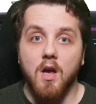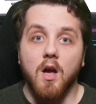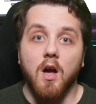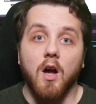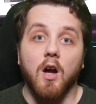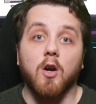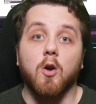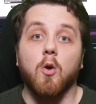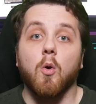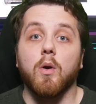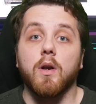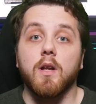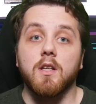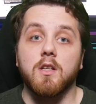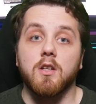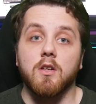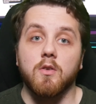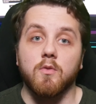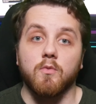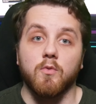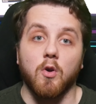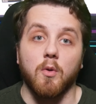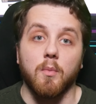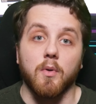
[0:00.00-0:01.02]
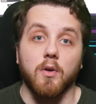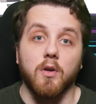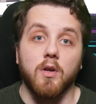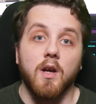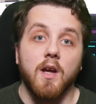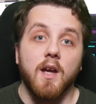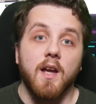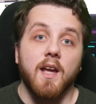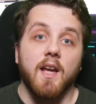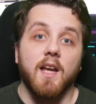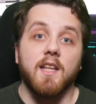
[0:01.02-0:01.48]
According to the rumor,
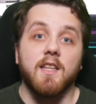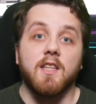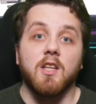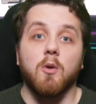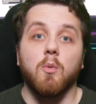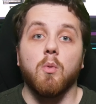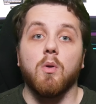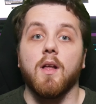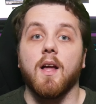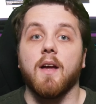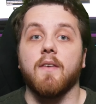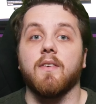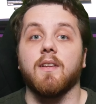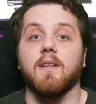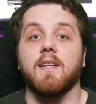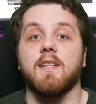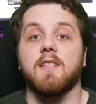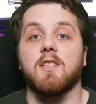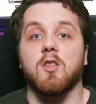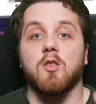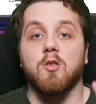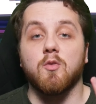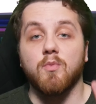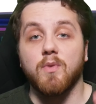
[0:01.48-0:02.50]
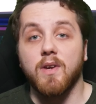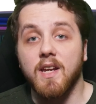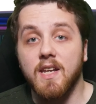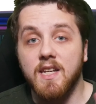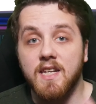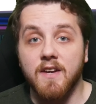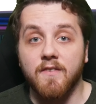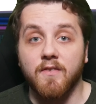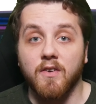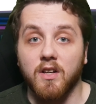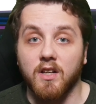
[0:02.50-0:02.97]
Intel will have at least 3
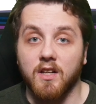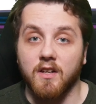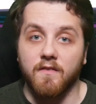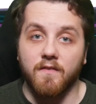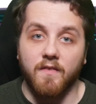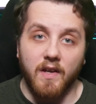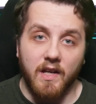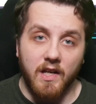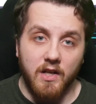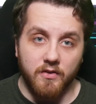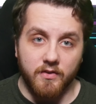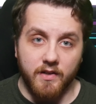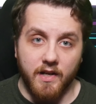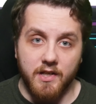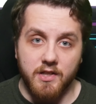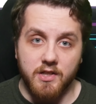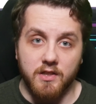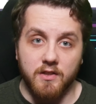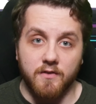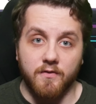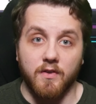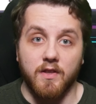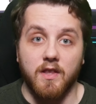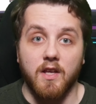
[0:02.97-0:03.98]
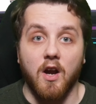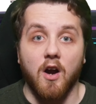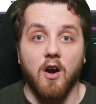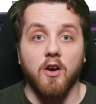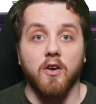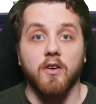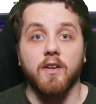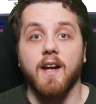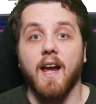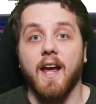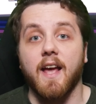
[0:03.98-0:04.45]
different configurations for the
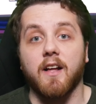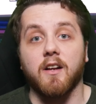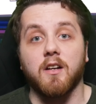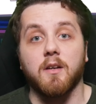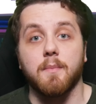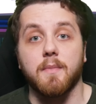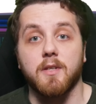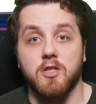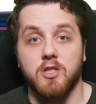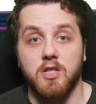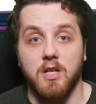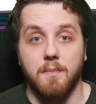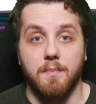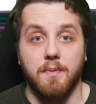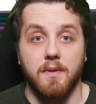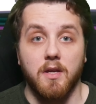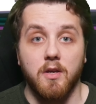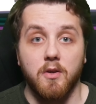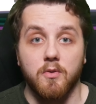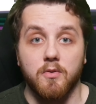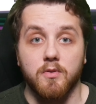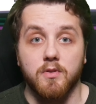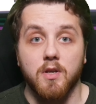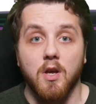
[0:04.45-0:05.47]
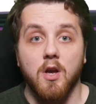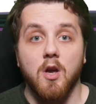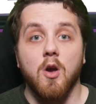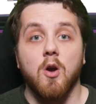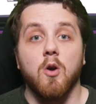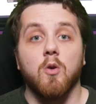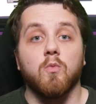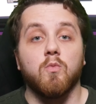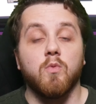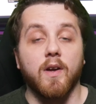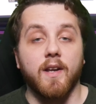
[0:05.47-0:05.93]
Arc Alchemist GPUs
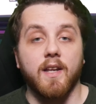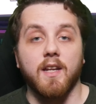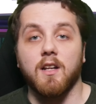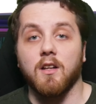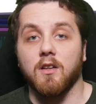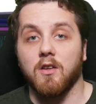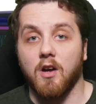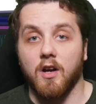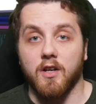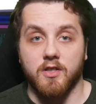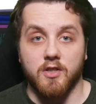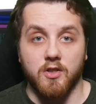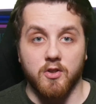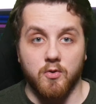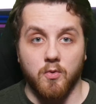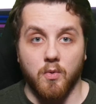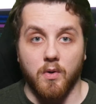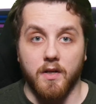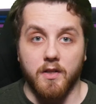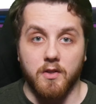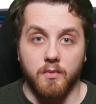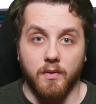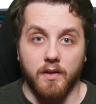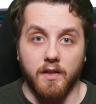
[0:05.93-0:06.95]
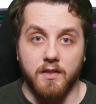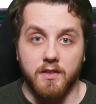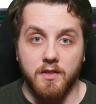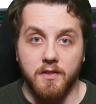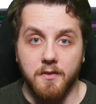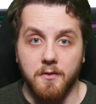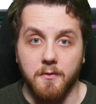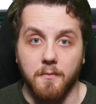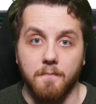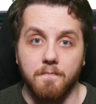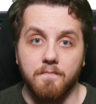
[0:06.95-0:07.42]
ready to launch in
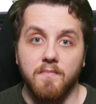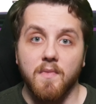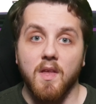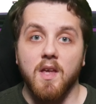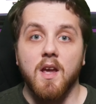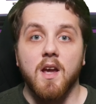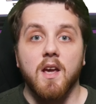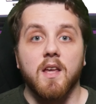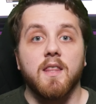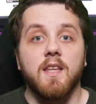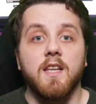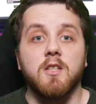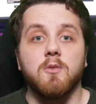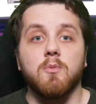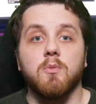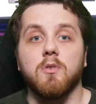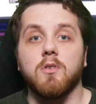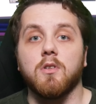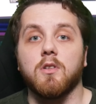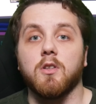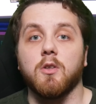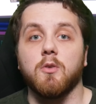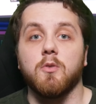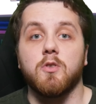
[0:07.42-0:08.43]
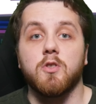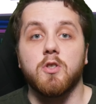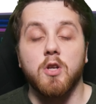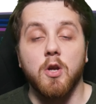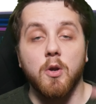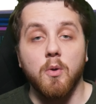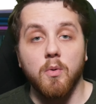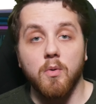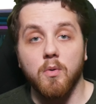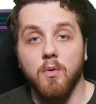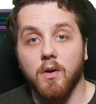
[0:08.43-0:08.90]
2022. These will include
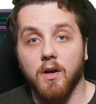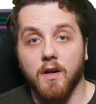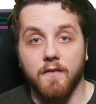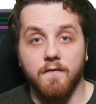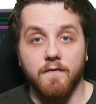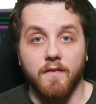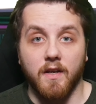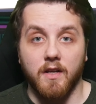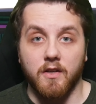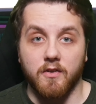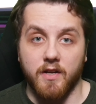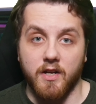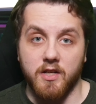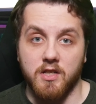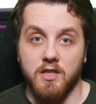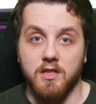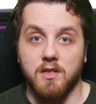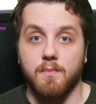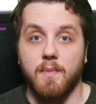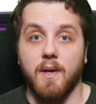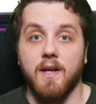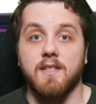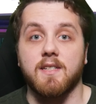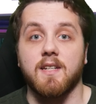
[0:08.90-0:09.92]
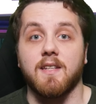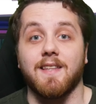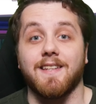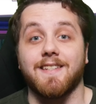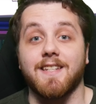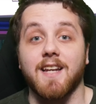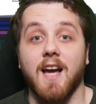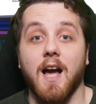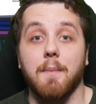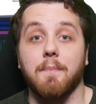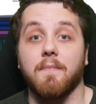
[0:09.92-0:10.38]
two configurations based on the
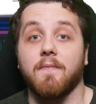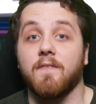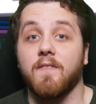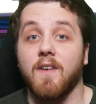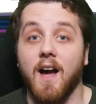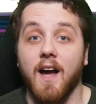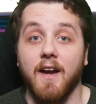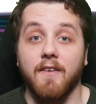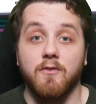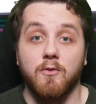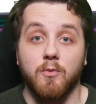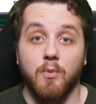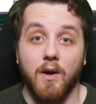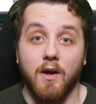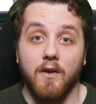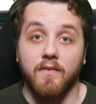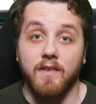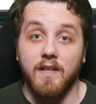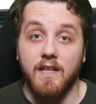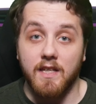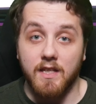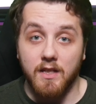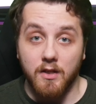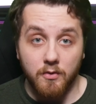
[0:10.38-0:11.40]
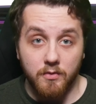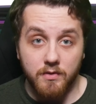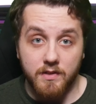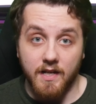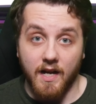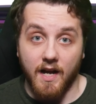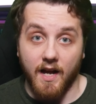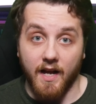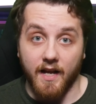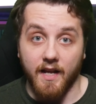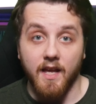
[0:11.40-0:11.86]
top 512 EU
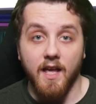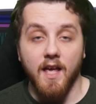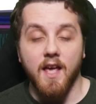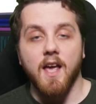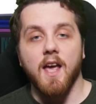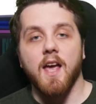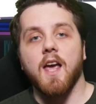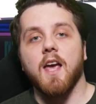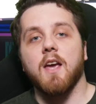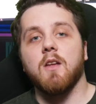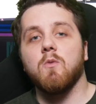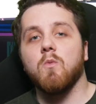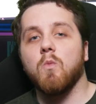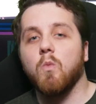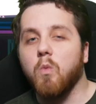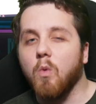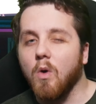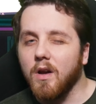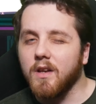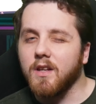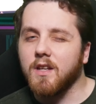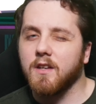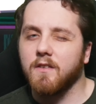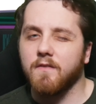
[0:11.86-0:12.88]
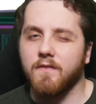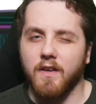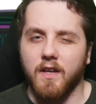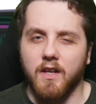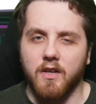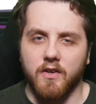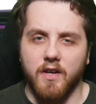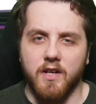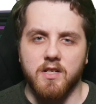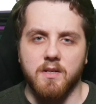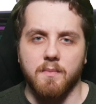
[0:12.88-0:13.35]
die and one
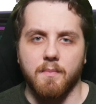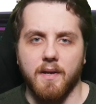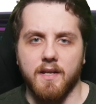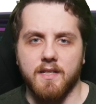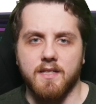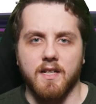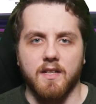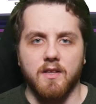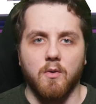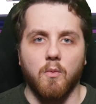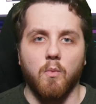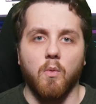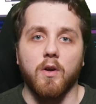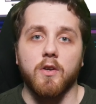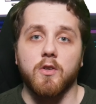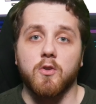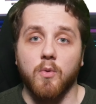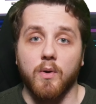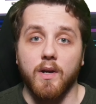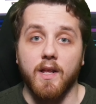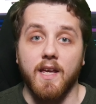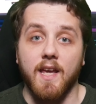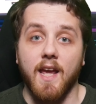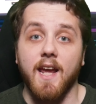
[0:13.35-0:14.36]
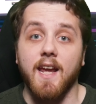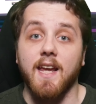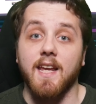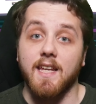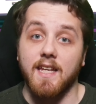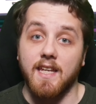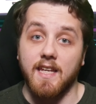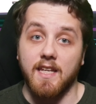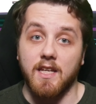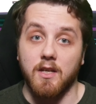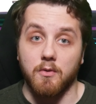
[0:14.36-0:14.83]
configuration based on the
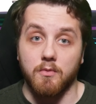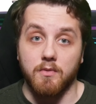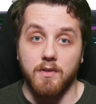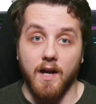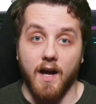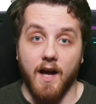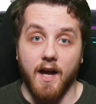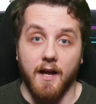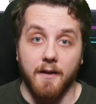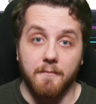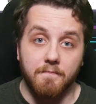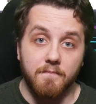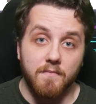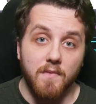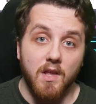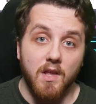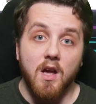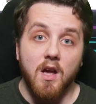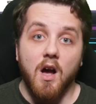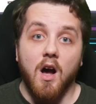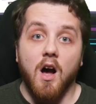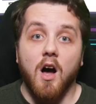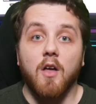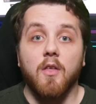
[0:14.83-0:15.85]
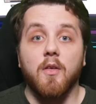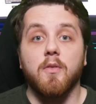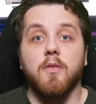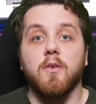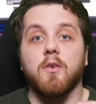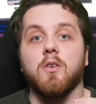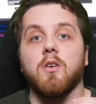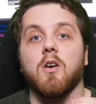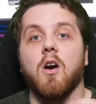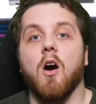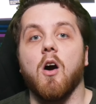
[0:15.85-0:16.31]
128EU die. Although
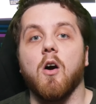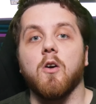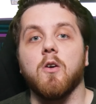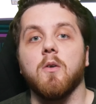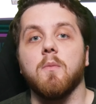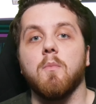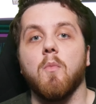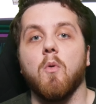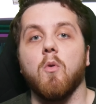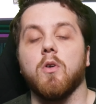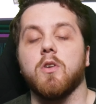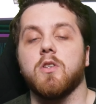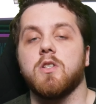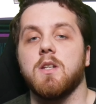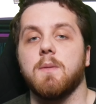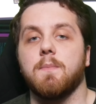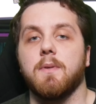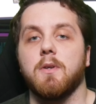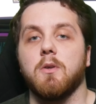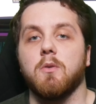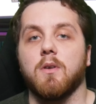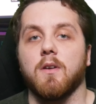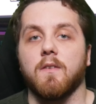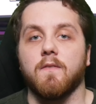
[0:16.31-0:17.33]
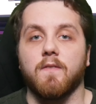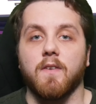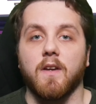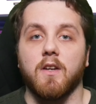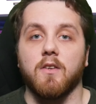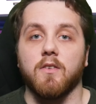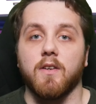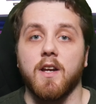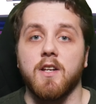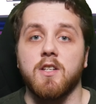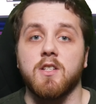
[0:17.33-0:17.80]
there are more GPU
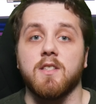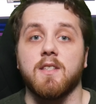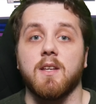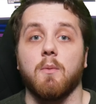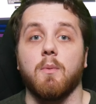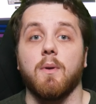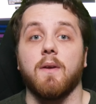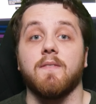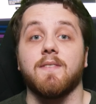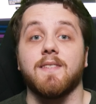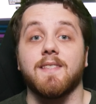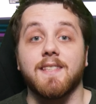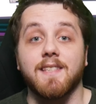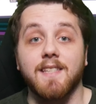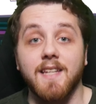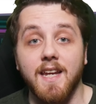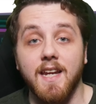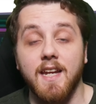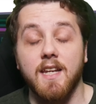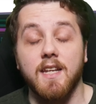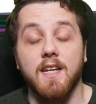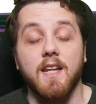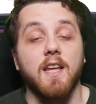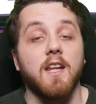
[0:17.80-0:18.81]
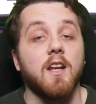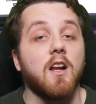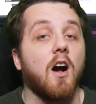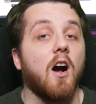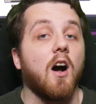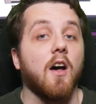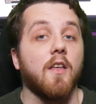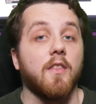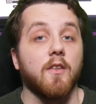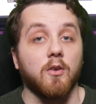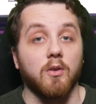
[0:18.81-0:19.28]
configurations that we've seen in
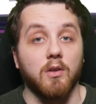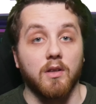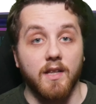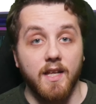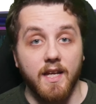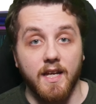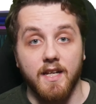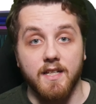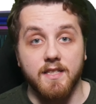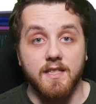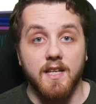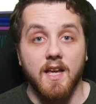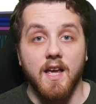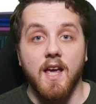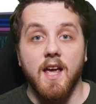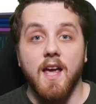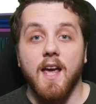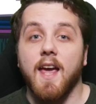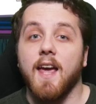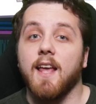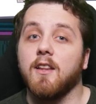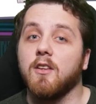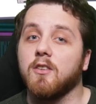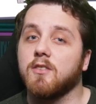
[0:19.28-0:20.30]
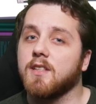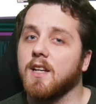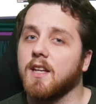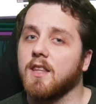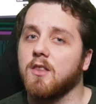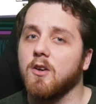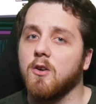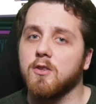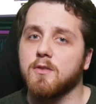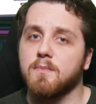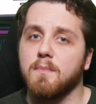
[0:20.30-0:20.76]
other leaks, it looks like
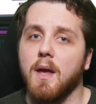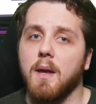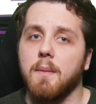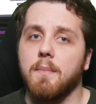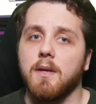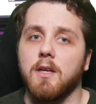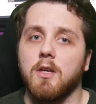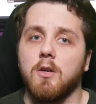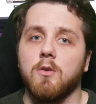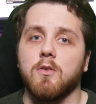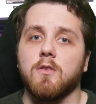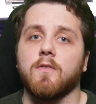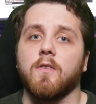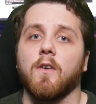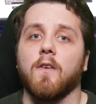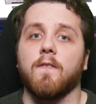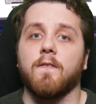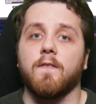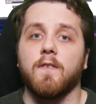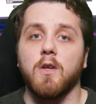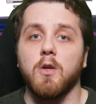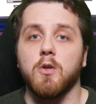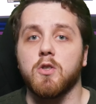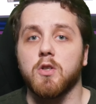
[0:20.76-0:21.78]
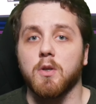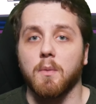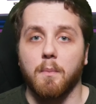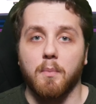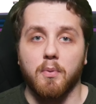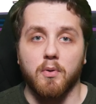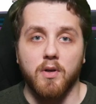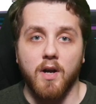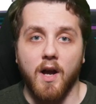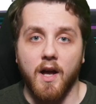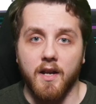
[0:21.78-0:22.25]
those may be used for future
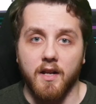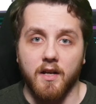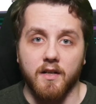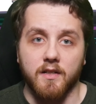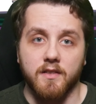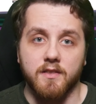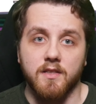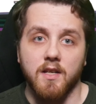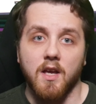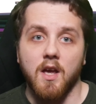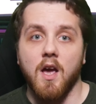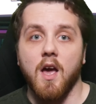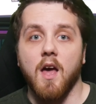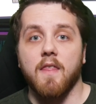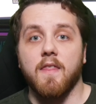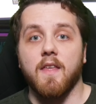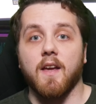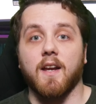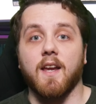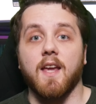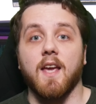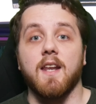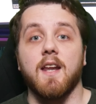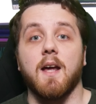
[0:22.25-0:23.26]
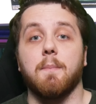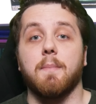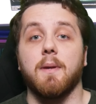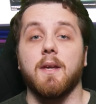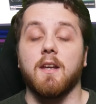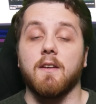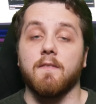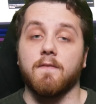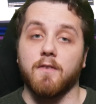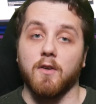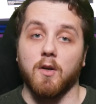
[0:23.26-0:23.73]
products that cannot be
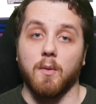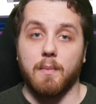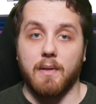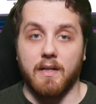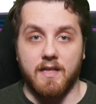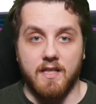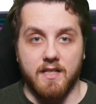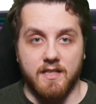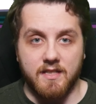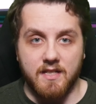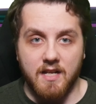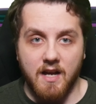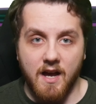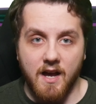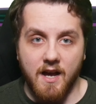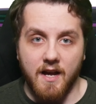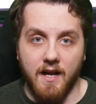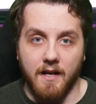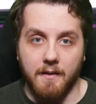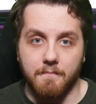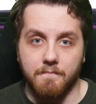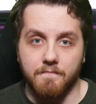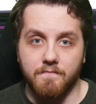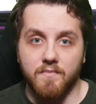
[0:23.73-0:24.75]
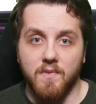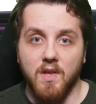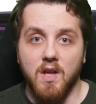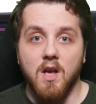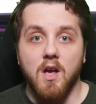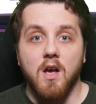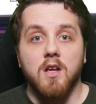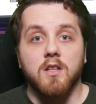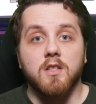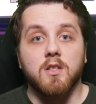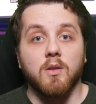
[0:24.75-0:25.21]
confirmed at this time.
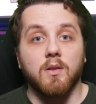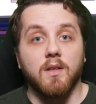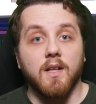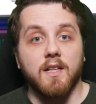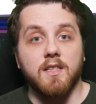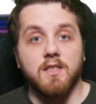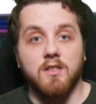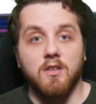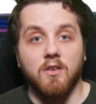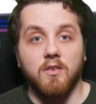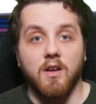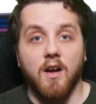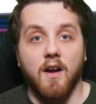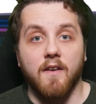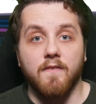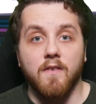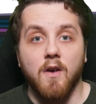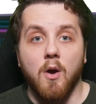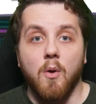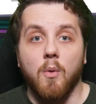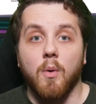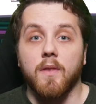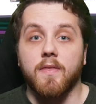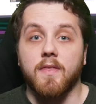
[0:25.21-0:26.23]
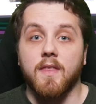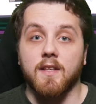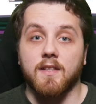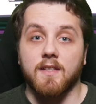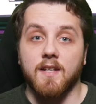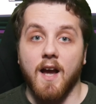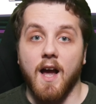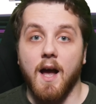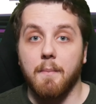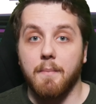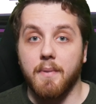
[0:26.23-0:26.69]
So let's start off with the
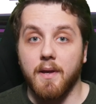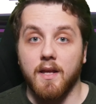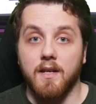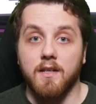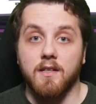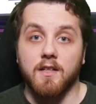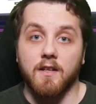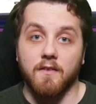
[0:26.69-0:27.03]
top end